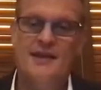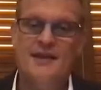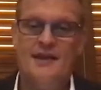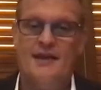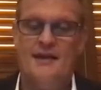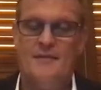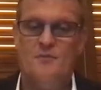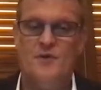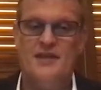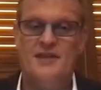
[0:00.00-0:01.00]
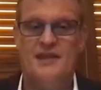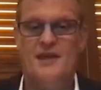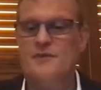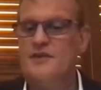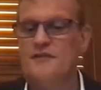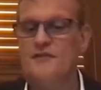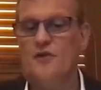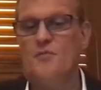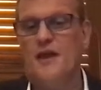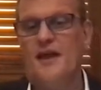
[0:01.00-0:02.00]
um, with, uh, with the
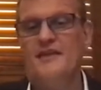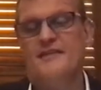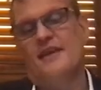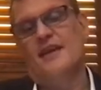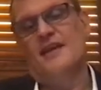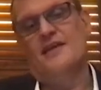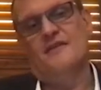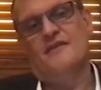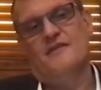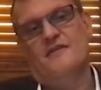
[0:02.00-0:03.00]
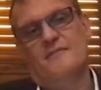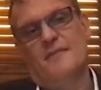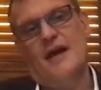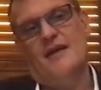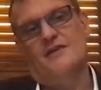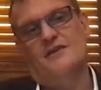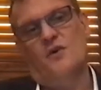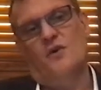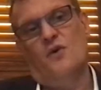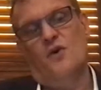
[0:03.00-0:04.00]
strong players in any ecosystem market
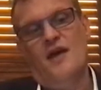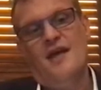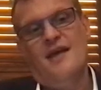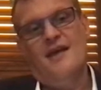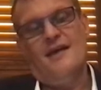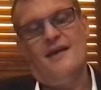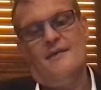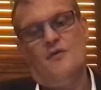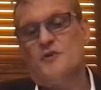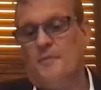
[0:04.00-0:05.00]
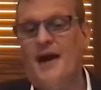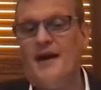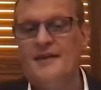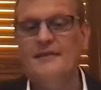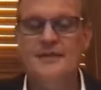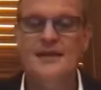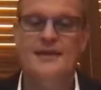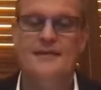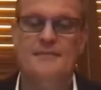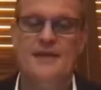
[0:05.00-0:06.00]
or, uh, or to partner
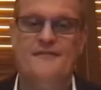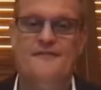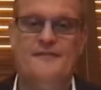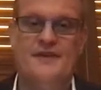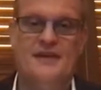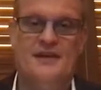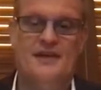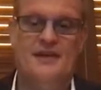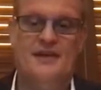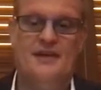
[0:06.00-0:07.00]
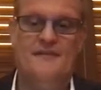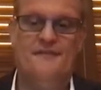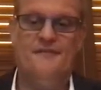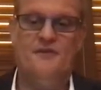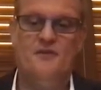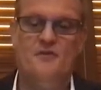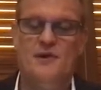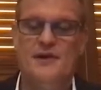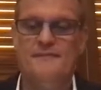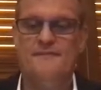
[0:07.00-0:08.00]
um, if, uh, if you
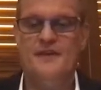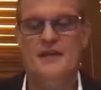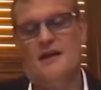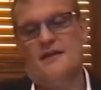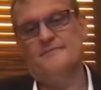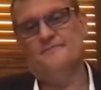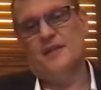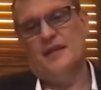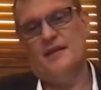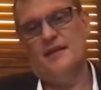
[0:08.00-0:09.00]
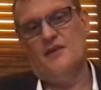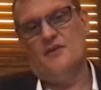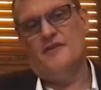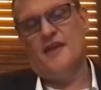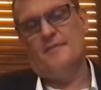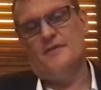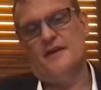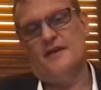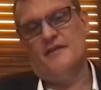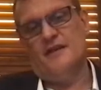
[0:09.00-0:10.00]
um, feel like uh, your risk
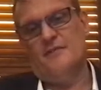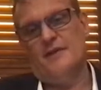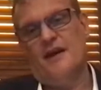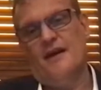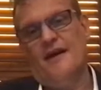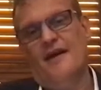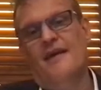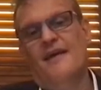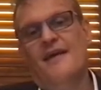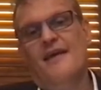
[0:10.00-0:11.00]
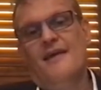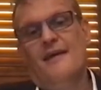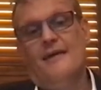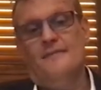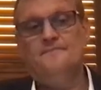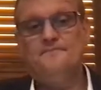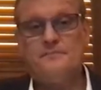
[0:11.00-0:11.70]
appetite is a little bit higher. Um,